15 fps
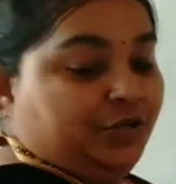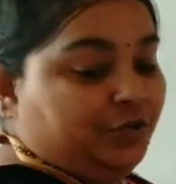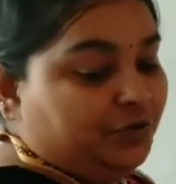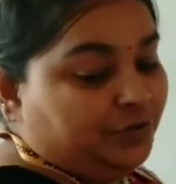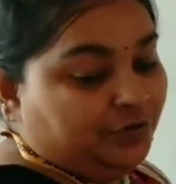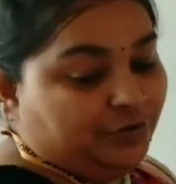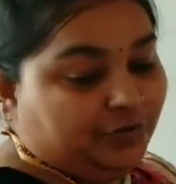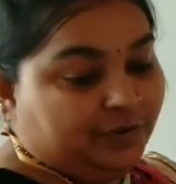
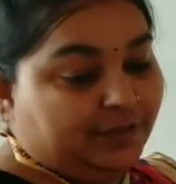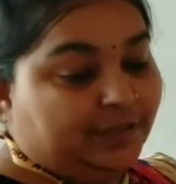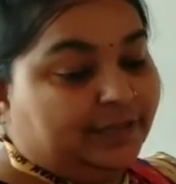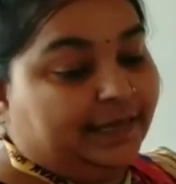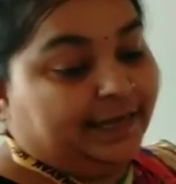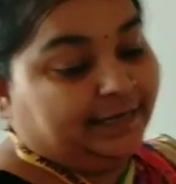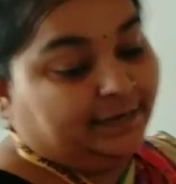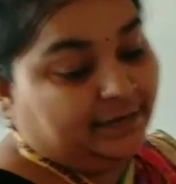You know
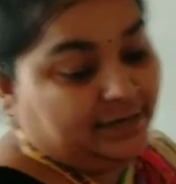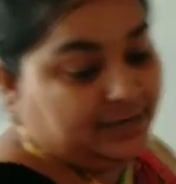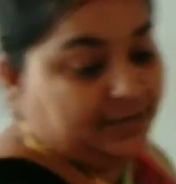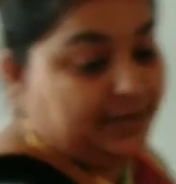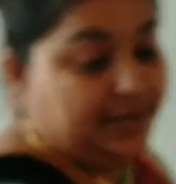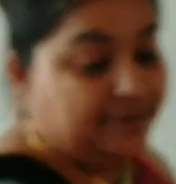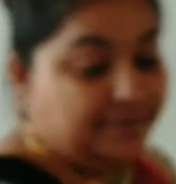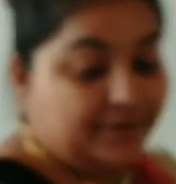that
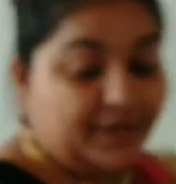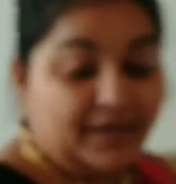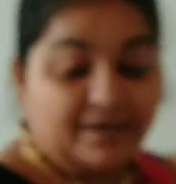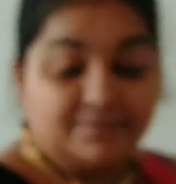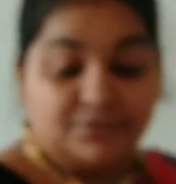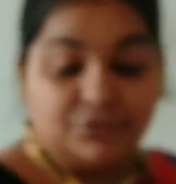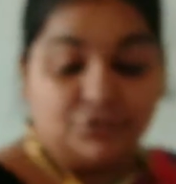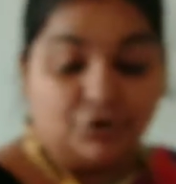yesterday we
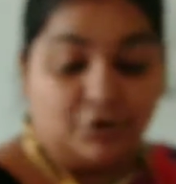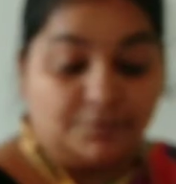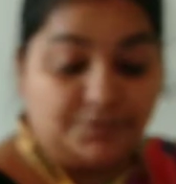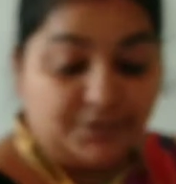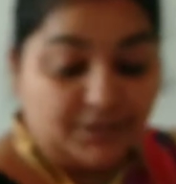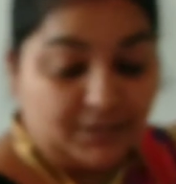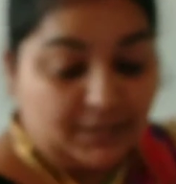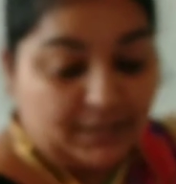have
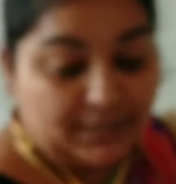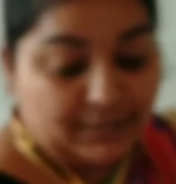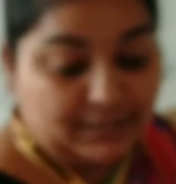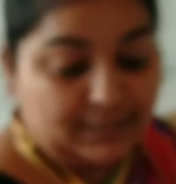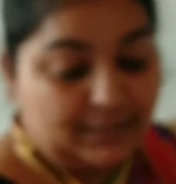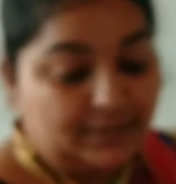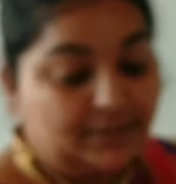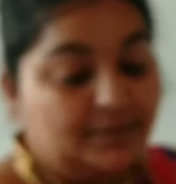stopped
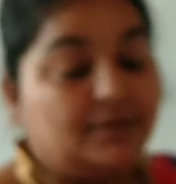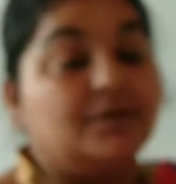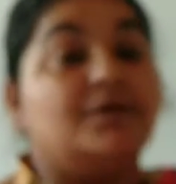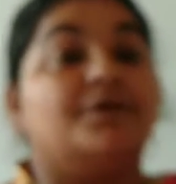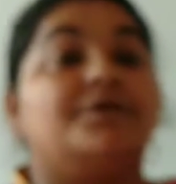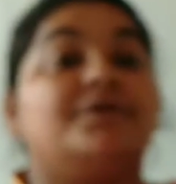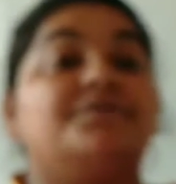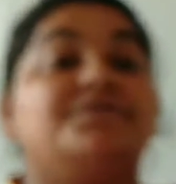till
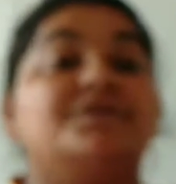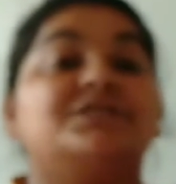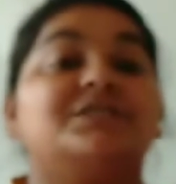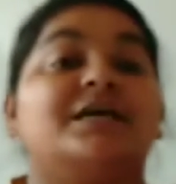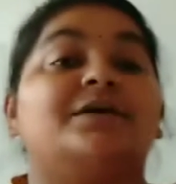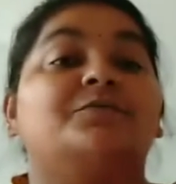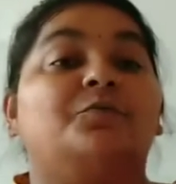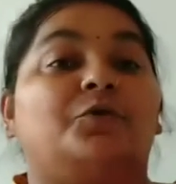roughage
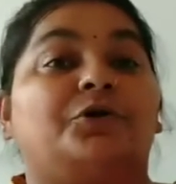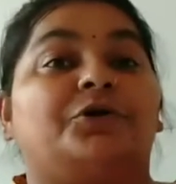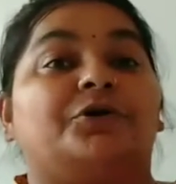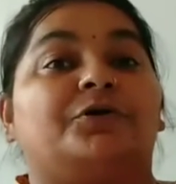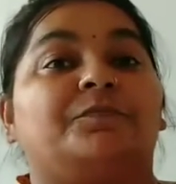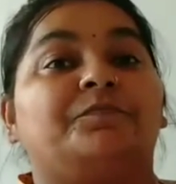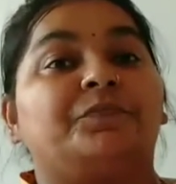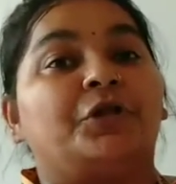and
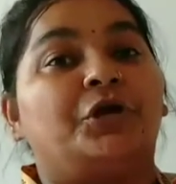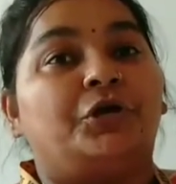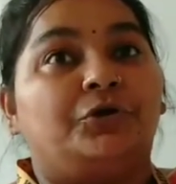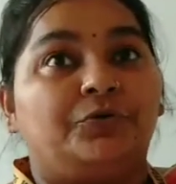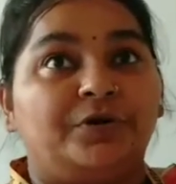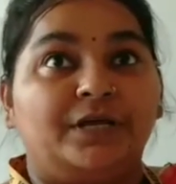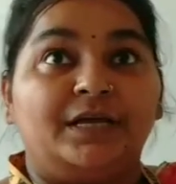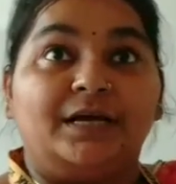water.
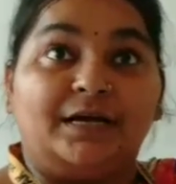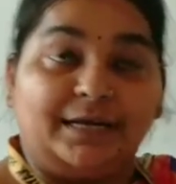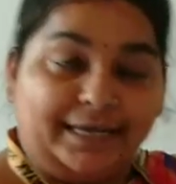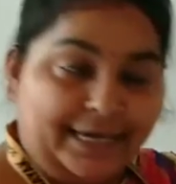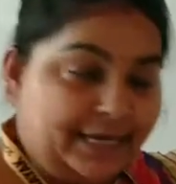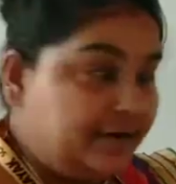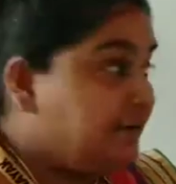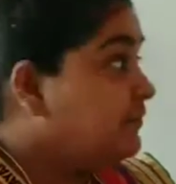Today
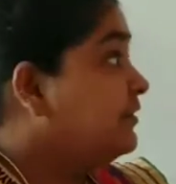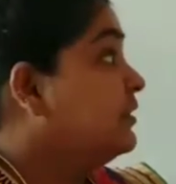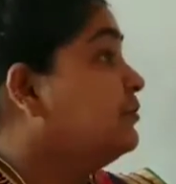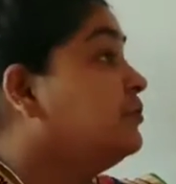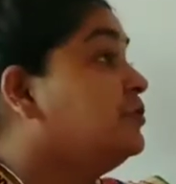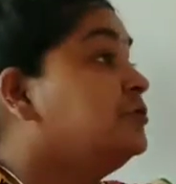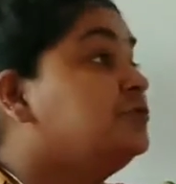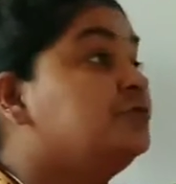again we are
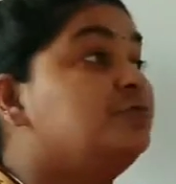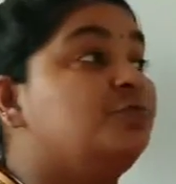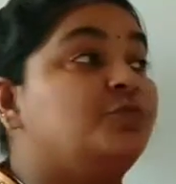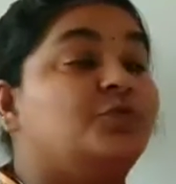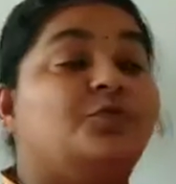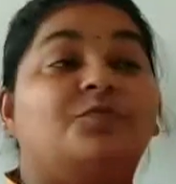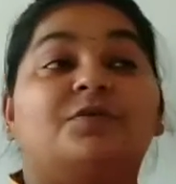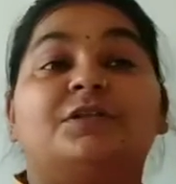going to
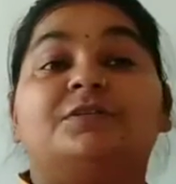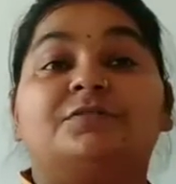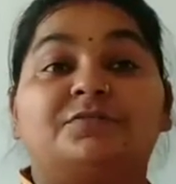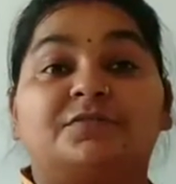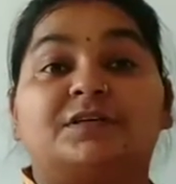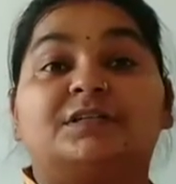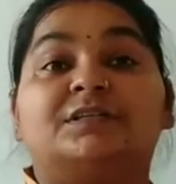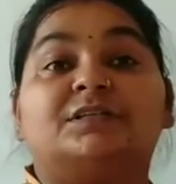move with
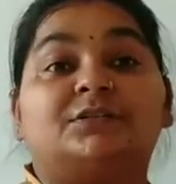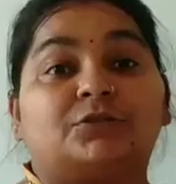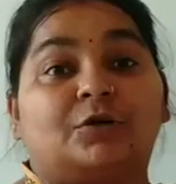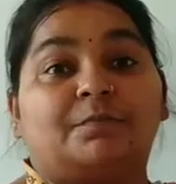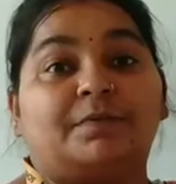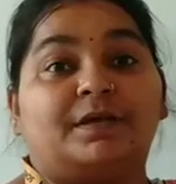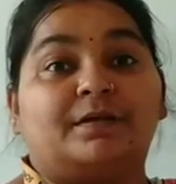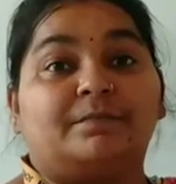further
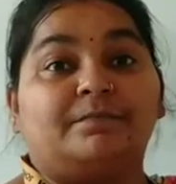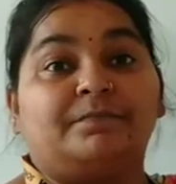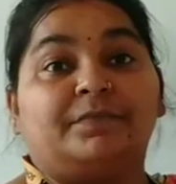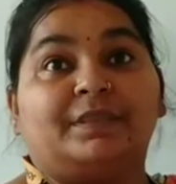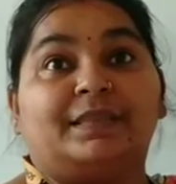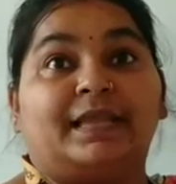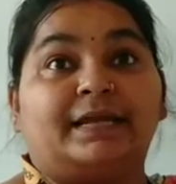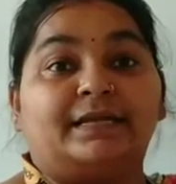topic,
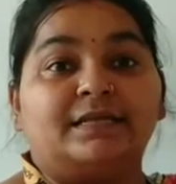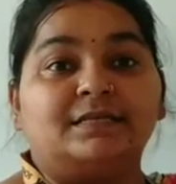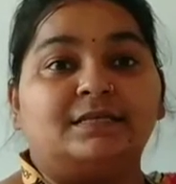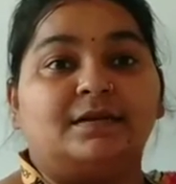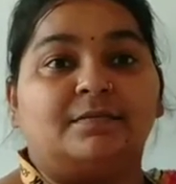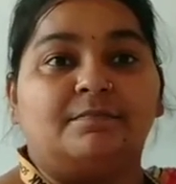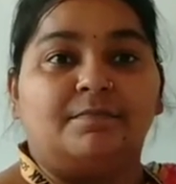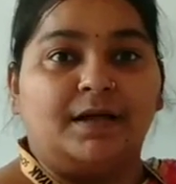that is
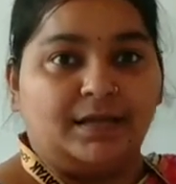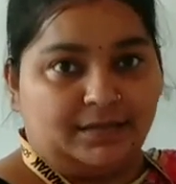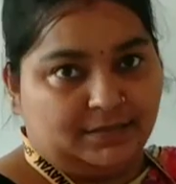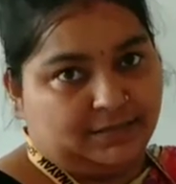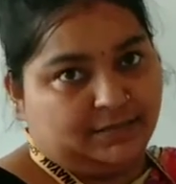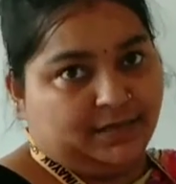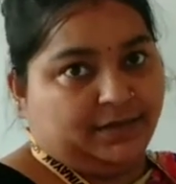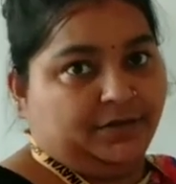
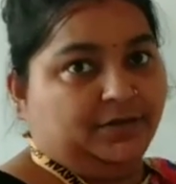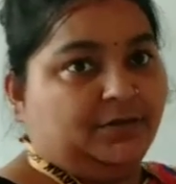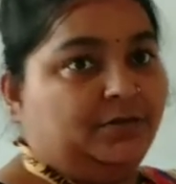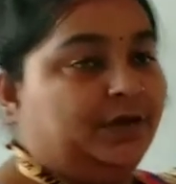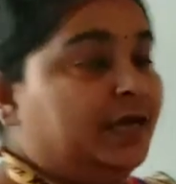balanced diet.